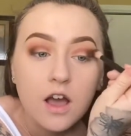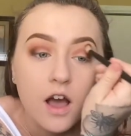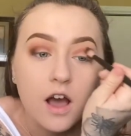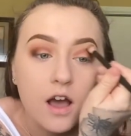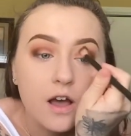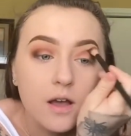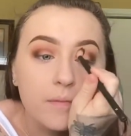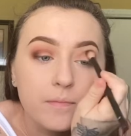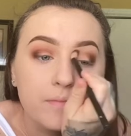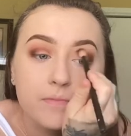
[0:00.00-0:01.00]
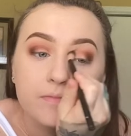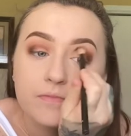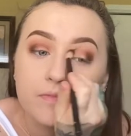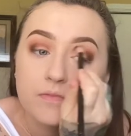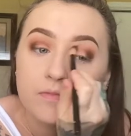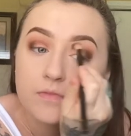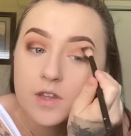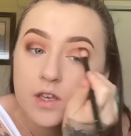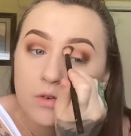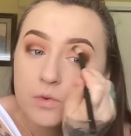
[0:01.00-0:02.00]

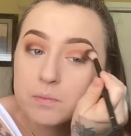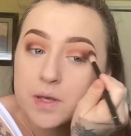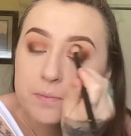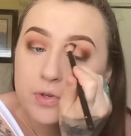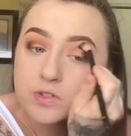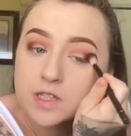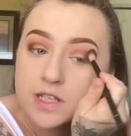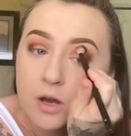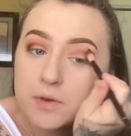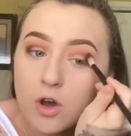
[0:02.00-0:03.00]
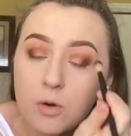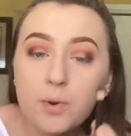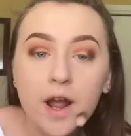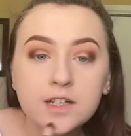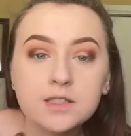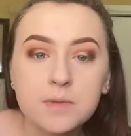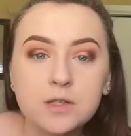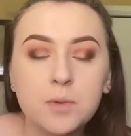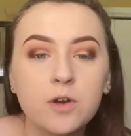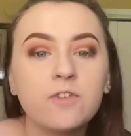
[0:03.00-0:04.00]
When people used to tell me, oh, practice makes
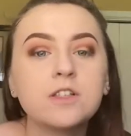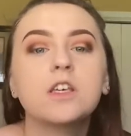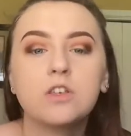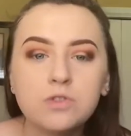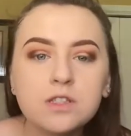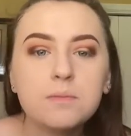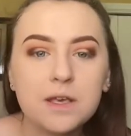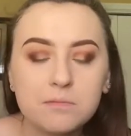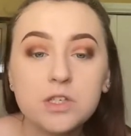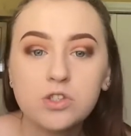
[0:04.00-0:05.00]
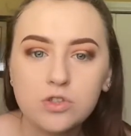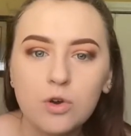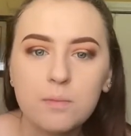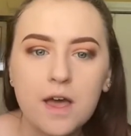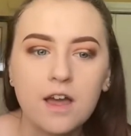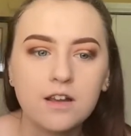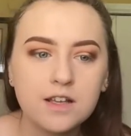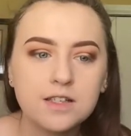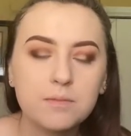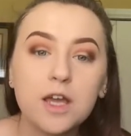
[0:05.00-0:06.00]
perfect, it used to make me so mad because
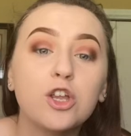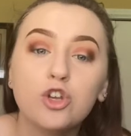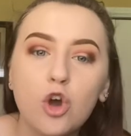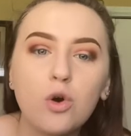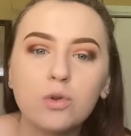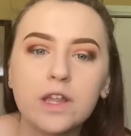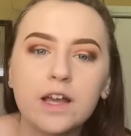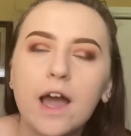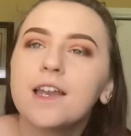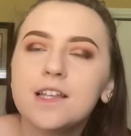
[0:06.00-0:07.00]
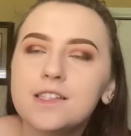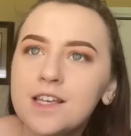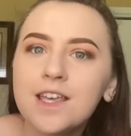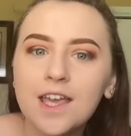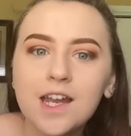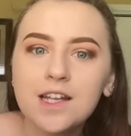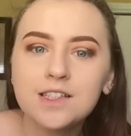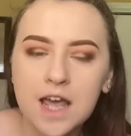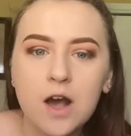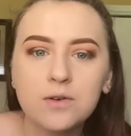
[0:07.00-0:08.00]
I'm like, no, like I need to get it
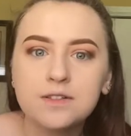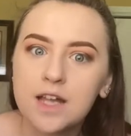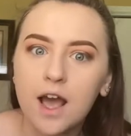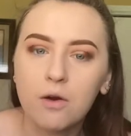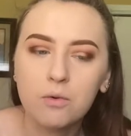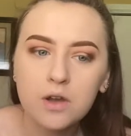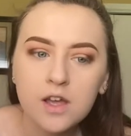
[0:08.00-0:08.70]
down now.